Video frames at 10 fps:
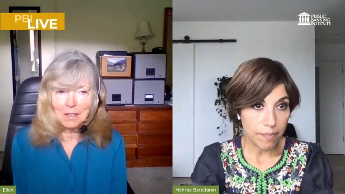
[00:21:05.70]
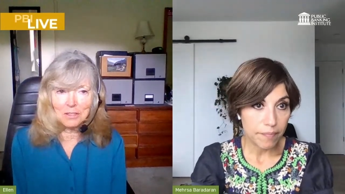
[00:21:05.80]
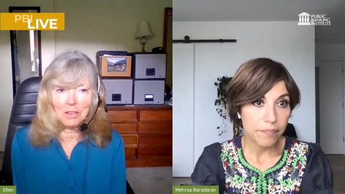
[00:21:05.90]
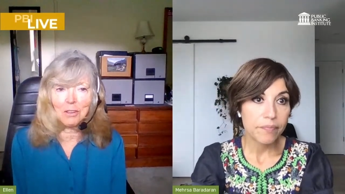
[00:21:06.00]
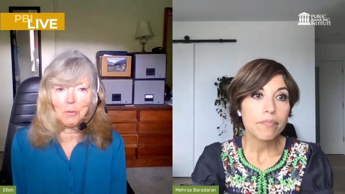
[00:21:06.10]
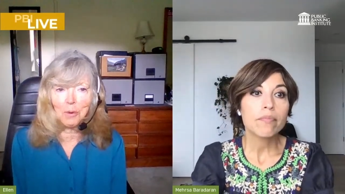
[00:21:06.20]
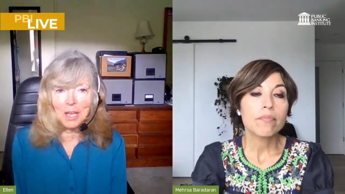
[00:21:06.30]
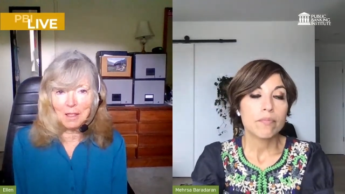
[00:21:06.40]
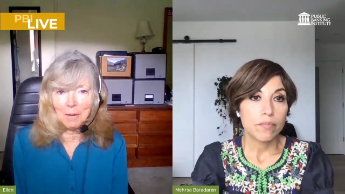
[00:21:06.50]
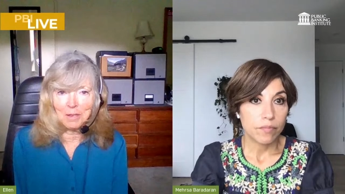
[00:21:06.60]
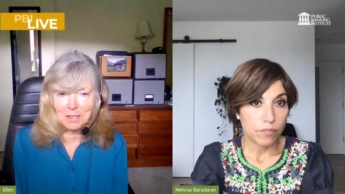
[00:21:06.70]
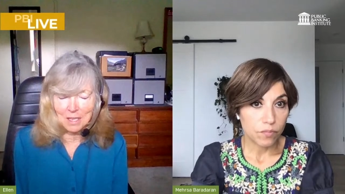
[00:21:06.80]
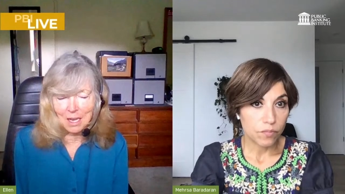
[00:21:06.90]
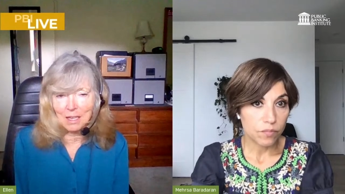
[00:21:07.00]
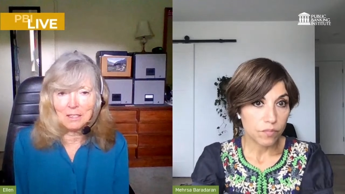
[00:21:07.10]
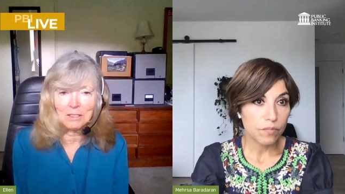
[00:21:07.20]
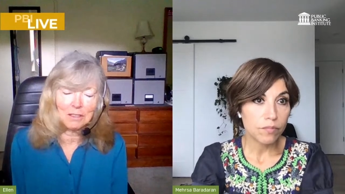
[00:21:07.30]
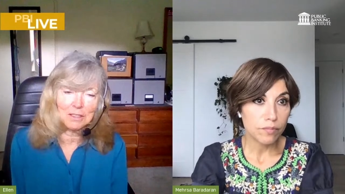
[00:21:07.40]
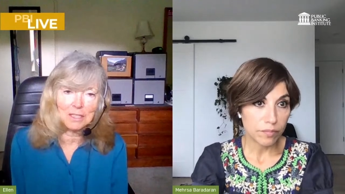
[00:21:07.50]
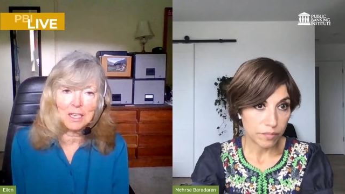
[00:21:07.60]
Speaker 1: so that we, the
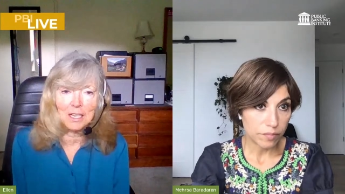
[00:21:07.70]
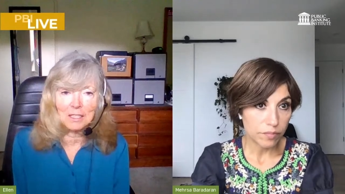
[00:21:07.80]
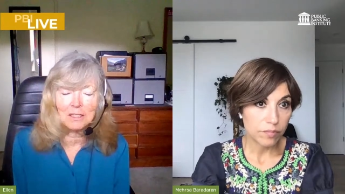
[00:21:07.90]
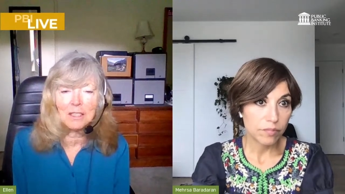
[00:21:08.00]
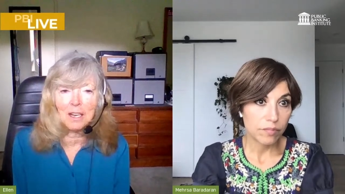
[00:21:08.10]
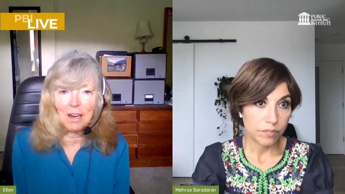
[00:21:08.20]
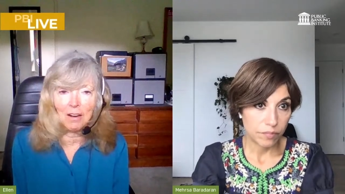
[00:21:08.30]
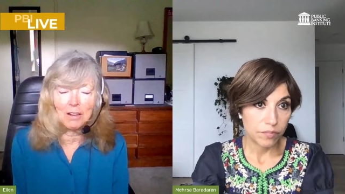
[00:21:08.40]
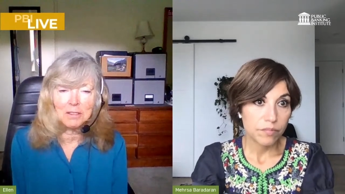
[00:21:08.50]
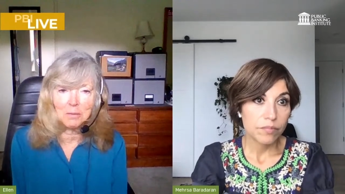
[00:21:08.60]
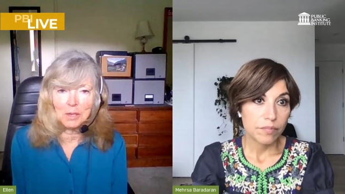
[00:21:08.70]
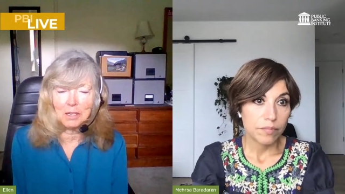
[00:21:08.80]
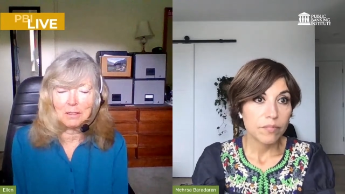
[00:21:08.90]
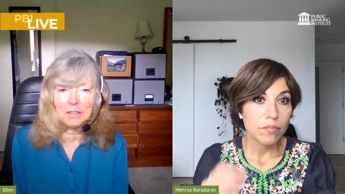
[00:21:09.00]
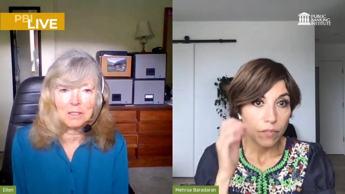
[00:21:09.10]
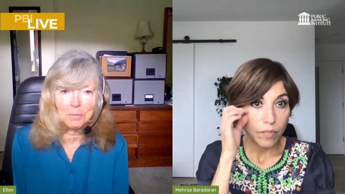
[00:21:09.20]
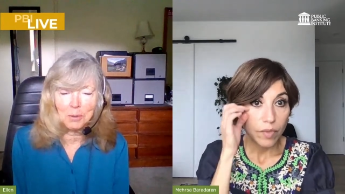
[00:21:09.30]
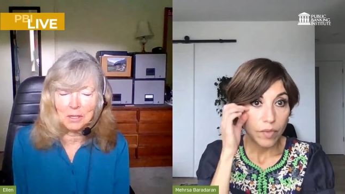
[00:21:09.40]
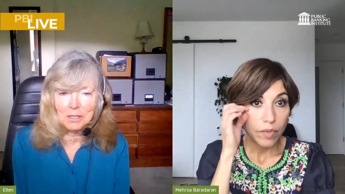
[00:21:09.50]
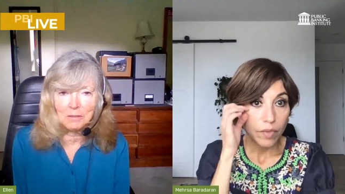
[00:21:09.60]
states or cities, can also borrow at
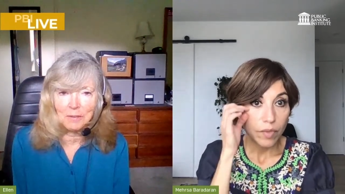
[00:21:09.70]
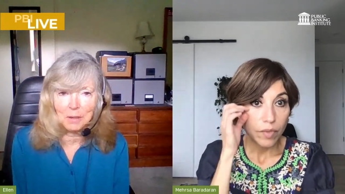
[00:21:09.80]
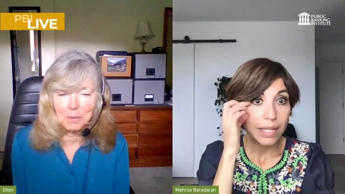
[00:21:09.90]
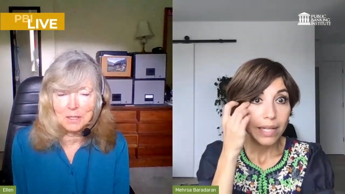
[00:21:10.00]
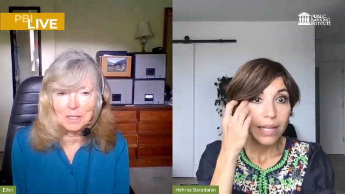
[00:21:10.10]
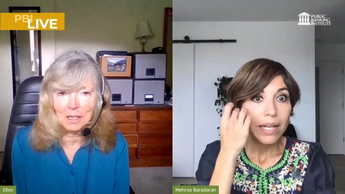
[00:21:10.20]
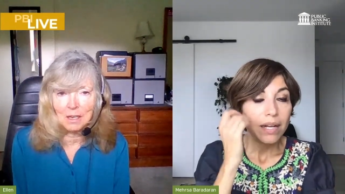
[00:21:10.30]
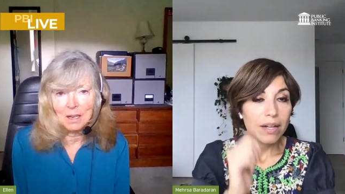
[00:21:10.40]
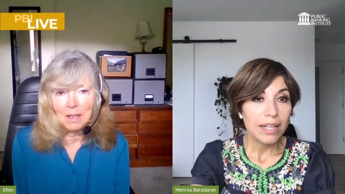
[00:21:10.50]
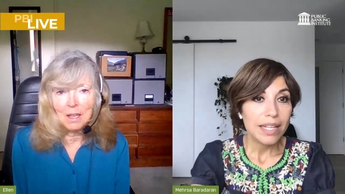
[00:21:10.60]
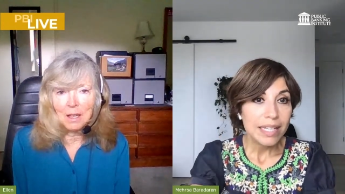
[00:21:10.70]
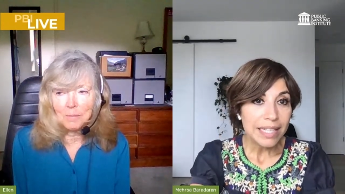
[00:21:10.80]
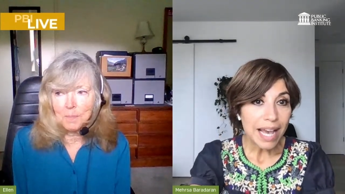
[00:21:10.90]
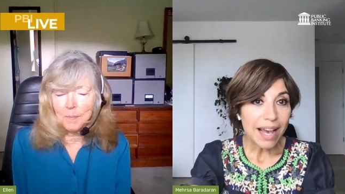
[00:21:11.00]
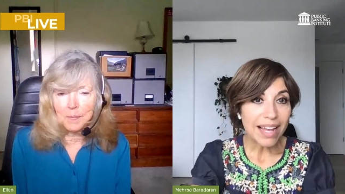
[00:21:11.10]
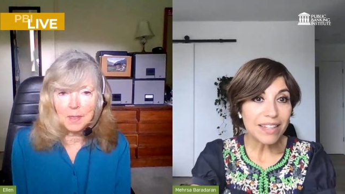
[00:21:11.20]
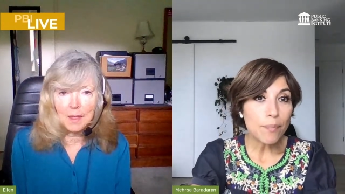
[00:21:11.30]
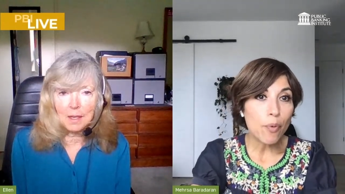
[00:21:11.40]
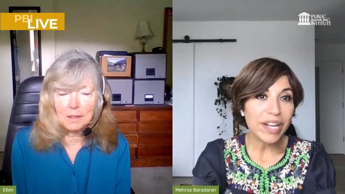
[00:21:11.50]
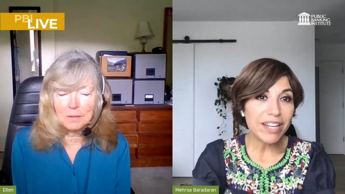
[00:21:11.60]
zero point two five percent.
Speaker 2: Yeah,
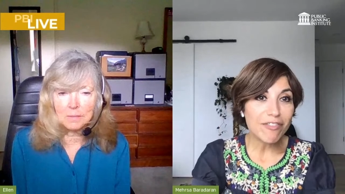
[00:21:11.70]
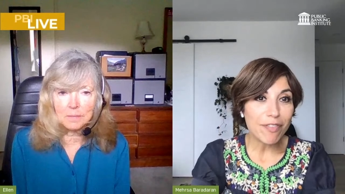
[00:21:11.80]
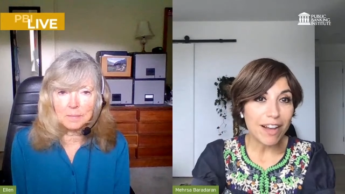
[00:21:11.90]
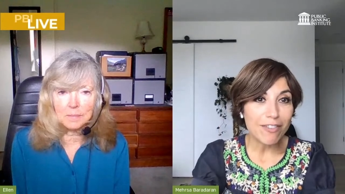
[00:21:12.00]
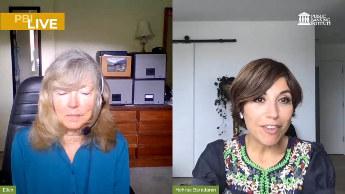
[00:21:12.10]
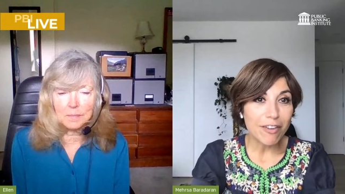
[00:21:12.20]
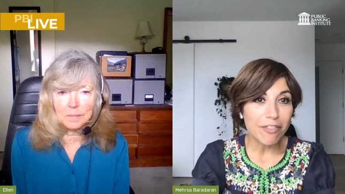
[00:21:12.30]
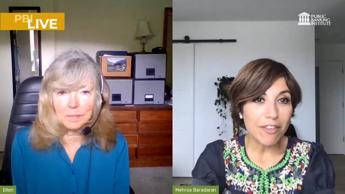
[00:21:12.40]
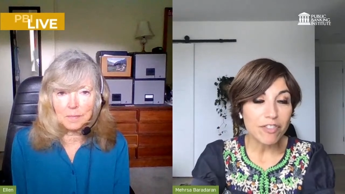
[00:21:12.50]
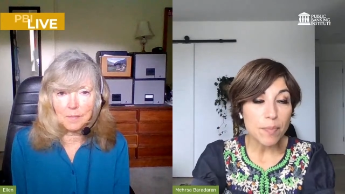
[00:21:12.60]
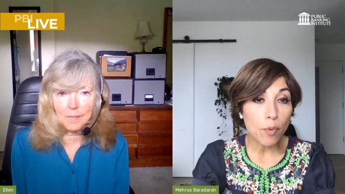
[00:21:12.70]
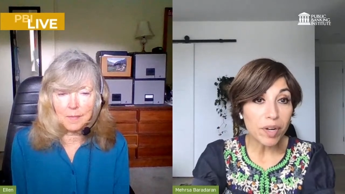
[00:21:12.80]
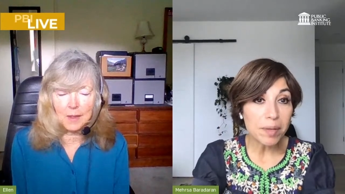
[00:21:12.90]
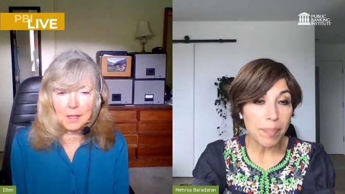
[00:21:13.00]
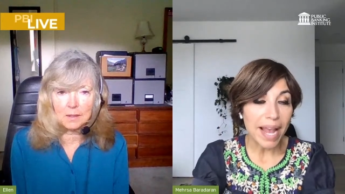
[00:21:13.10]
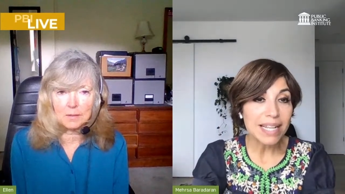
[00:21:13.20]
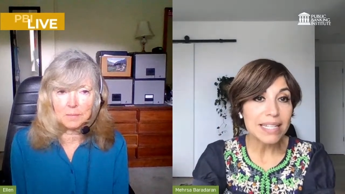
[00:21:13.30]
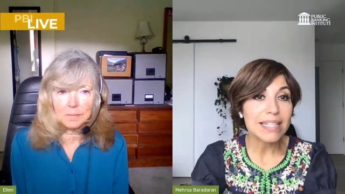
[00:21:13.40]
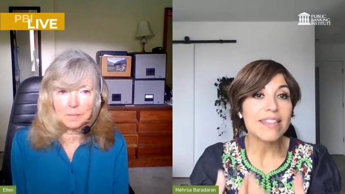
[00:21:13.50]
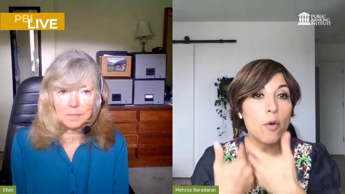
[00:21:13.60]
and the point of, of, of, supporting
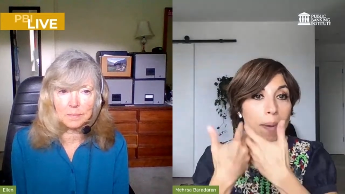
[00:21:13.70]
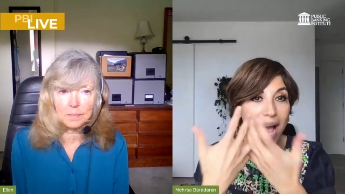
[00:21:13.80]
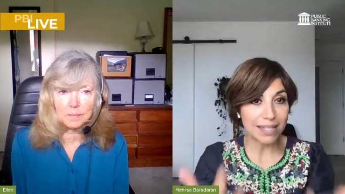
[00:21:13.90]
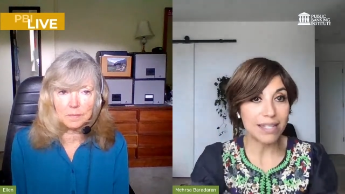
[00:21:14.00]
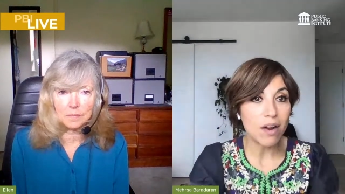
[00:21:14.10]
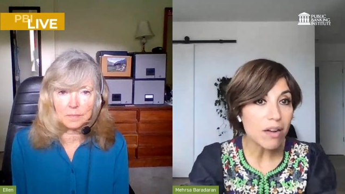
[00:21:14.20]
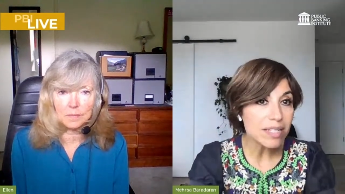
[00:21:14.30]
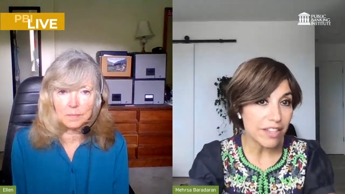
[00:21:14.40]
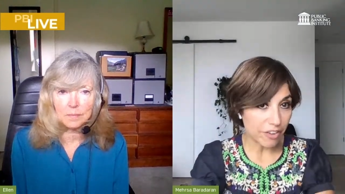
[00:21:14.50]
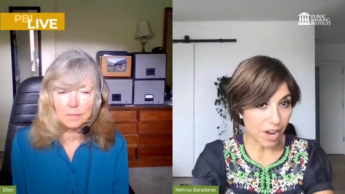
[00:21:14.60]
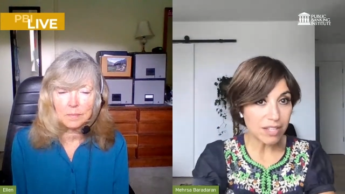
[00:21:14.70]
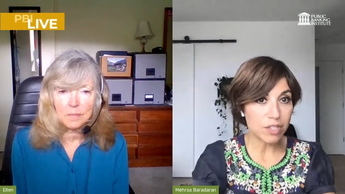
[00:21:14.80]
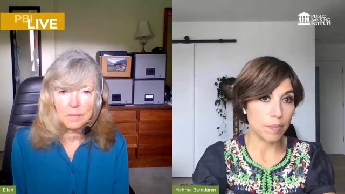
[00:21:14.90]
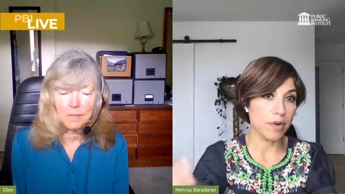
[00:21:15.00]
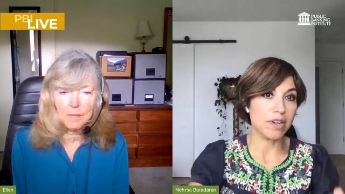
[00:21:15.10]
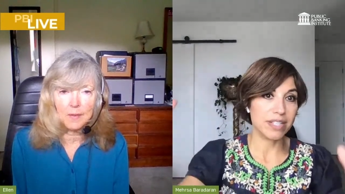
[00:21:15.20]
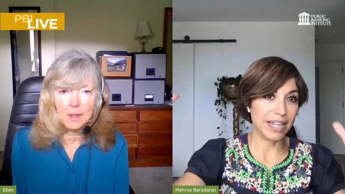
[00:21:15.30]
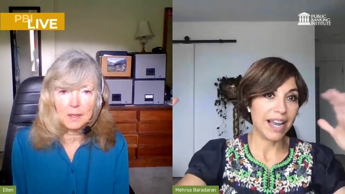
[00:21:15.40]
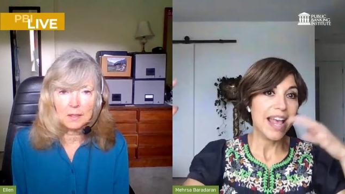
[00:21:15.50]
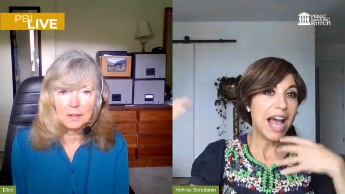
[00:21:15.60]
banks is that they'll pass it on to their
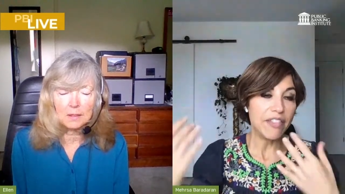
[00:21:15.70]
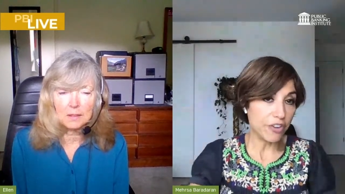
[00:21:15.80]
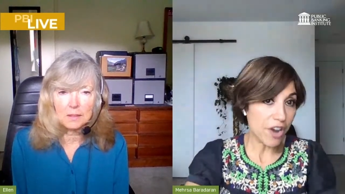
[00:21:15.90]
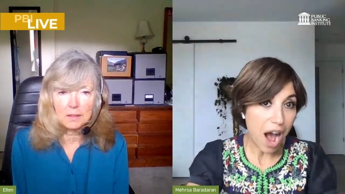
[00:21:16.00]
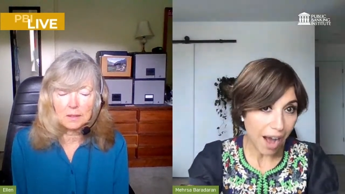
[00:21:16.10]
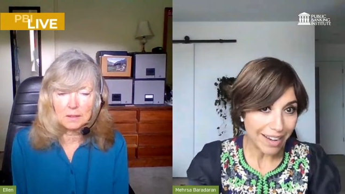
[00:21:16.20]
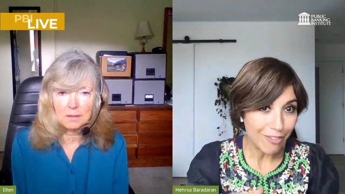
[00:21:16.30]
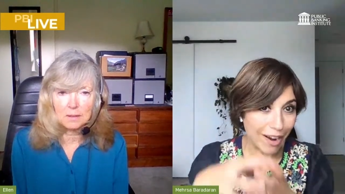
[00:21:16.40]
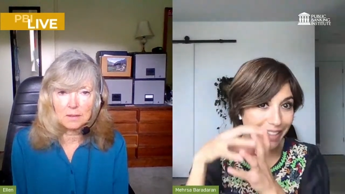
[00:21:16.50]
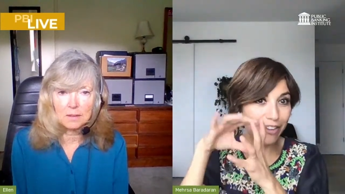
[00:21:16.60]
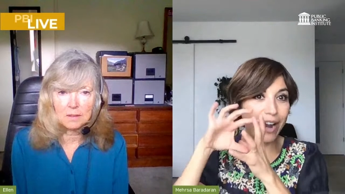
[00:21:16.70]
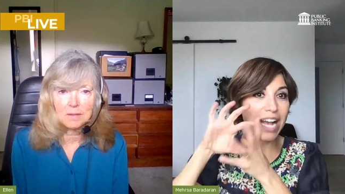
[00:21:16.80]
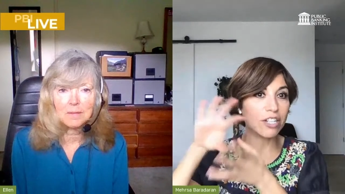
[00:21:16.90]
customers, and and they're not right. They're